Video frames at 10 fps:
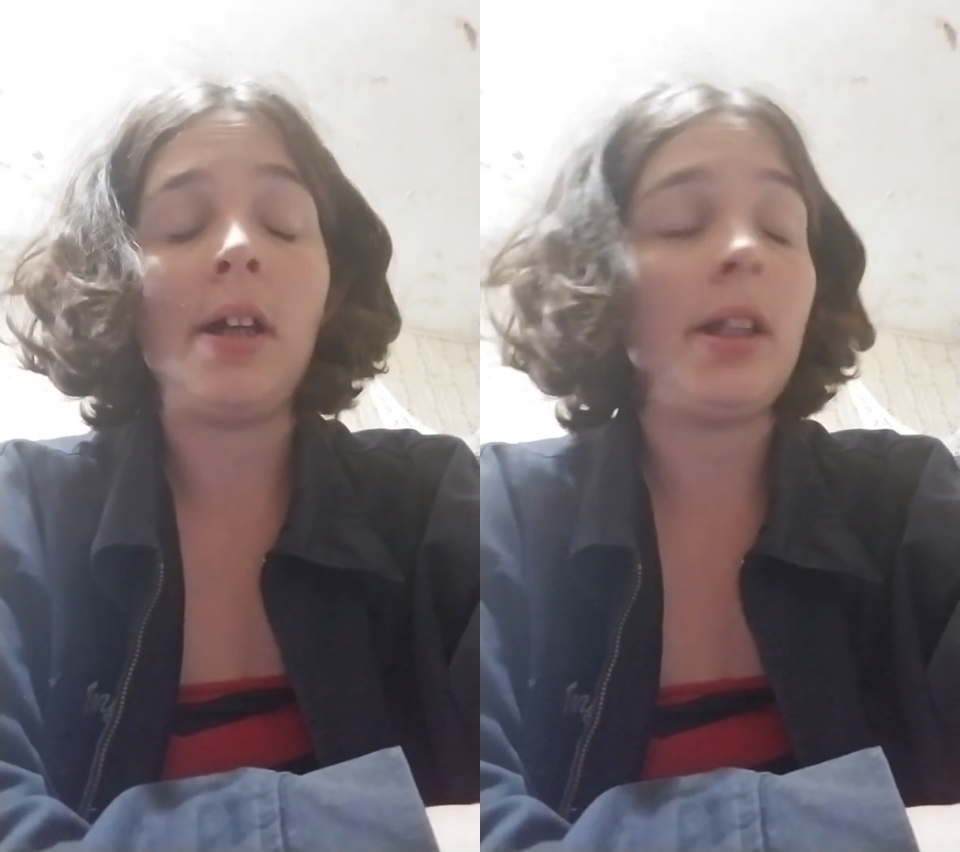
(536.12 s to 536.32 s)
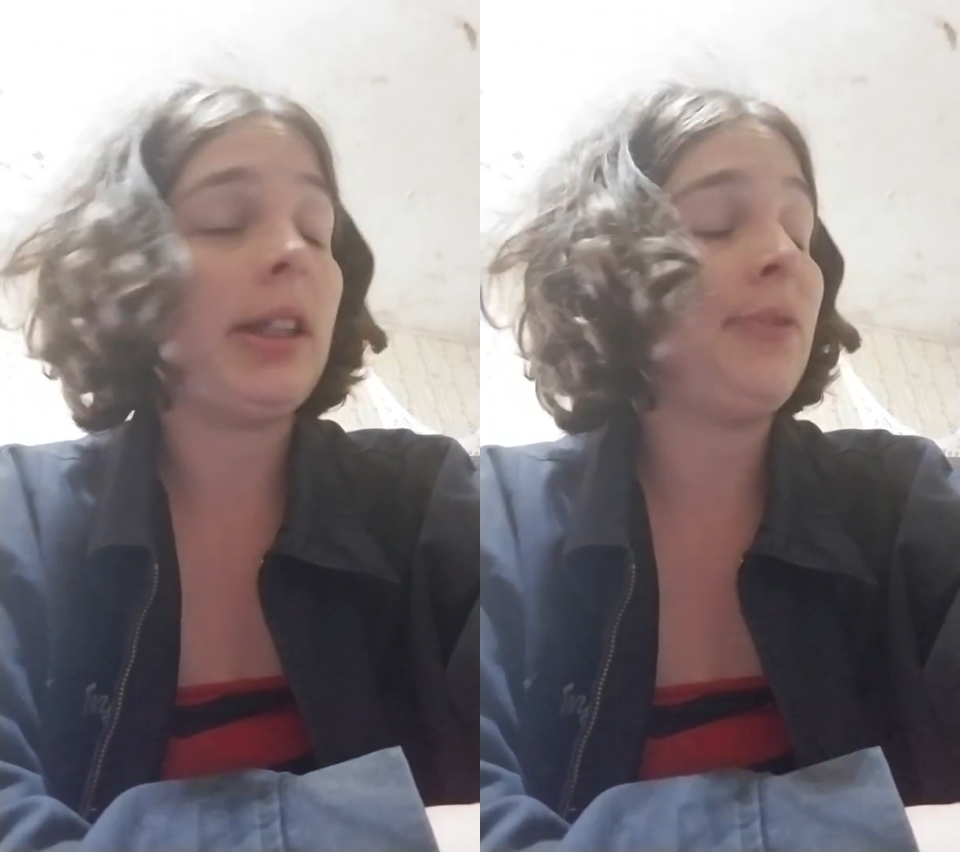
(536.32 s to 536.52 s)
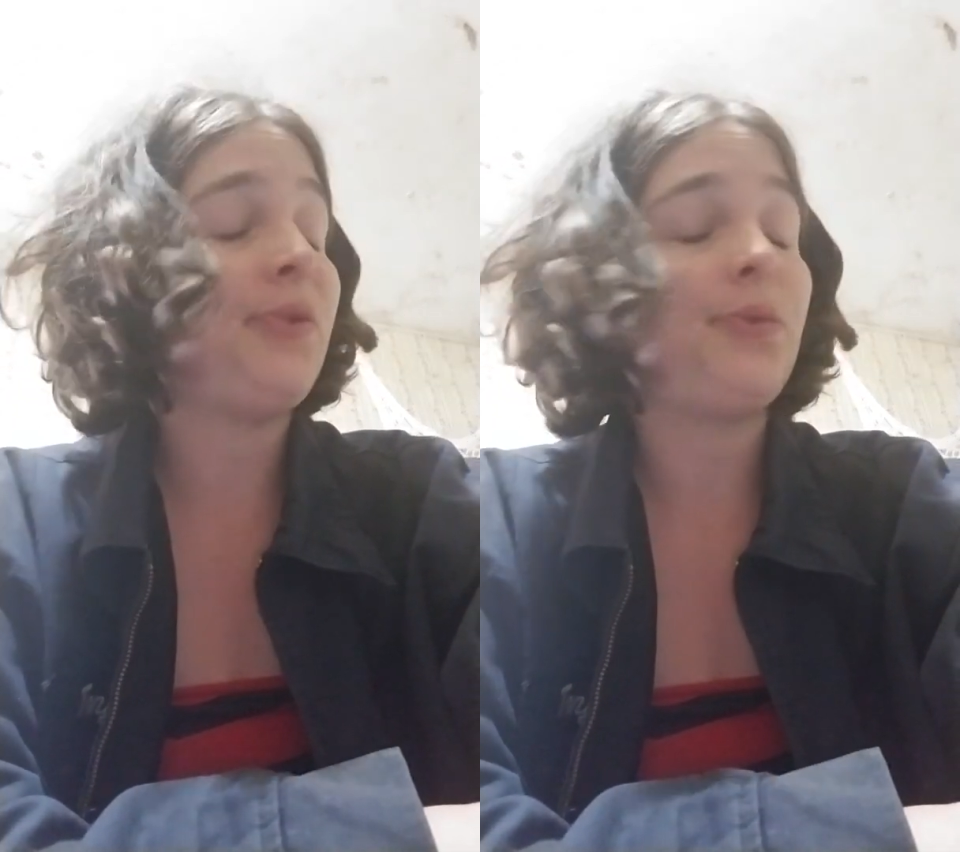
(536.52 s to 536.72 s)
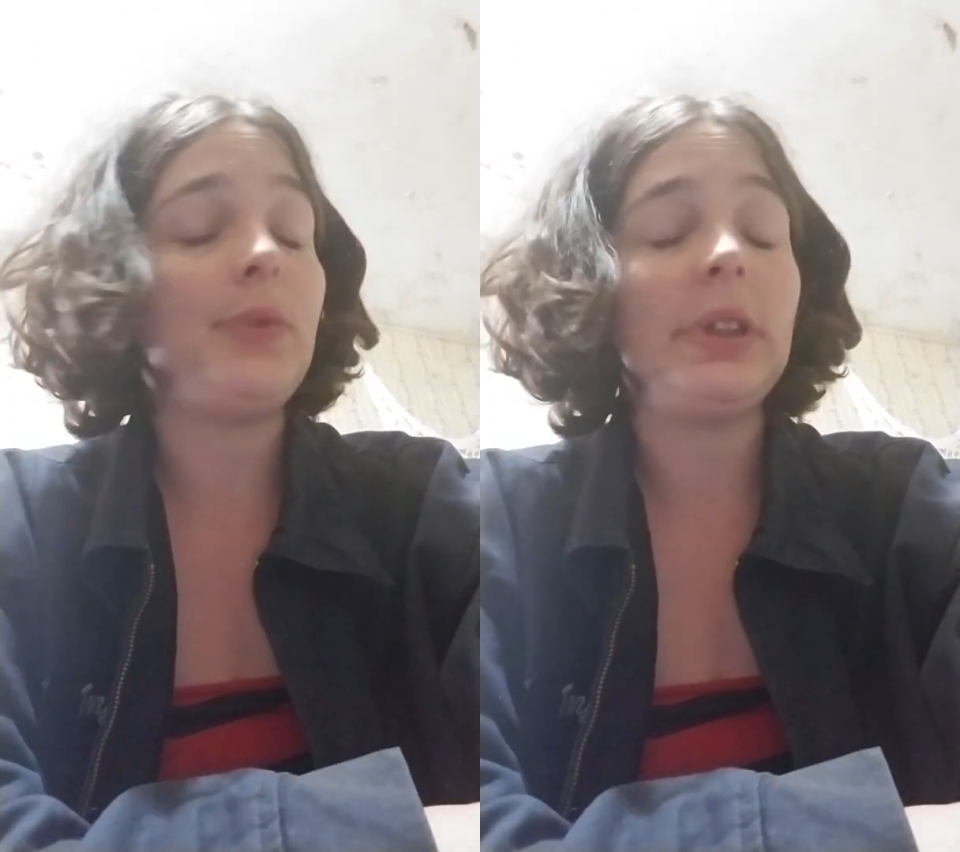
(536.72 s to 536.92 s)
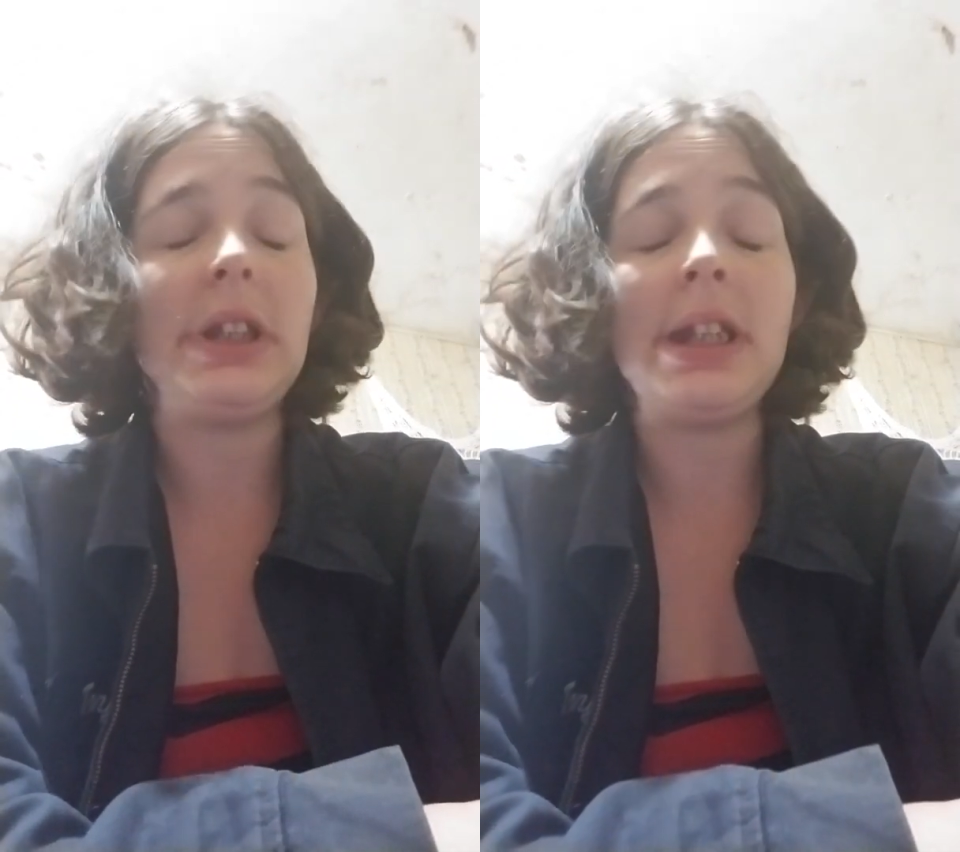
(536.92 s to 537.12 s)
If
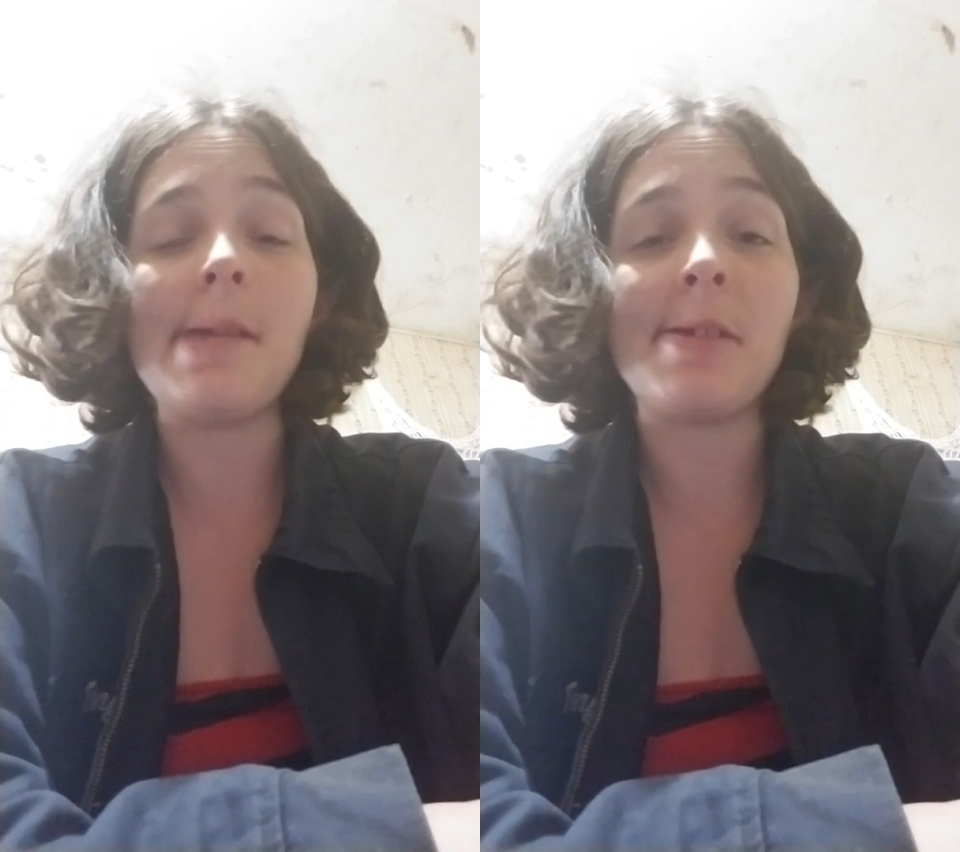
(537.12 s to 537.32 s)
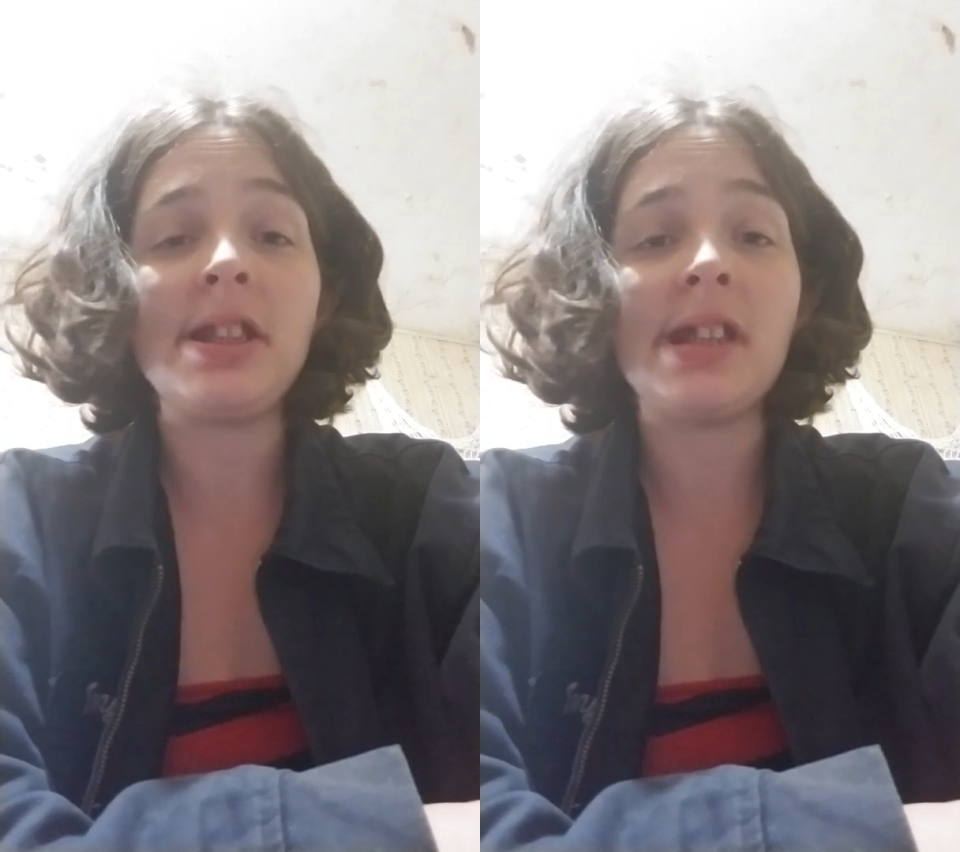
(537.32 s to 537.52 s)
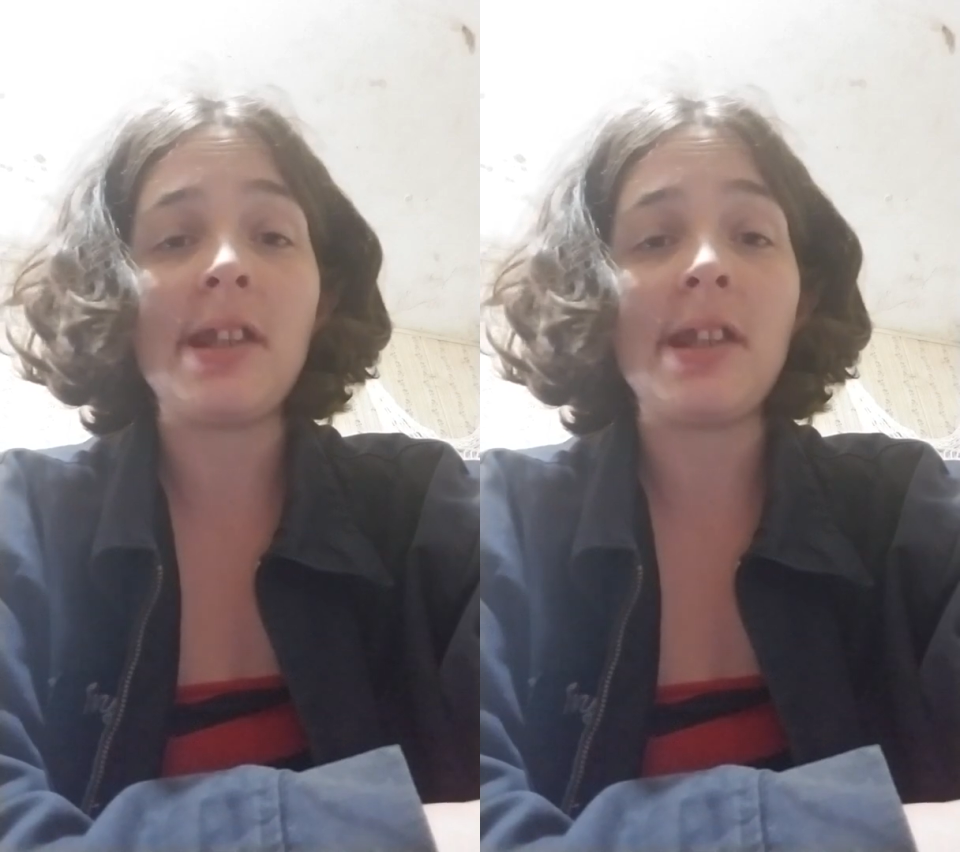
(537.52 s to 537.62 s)
anybody's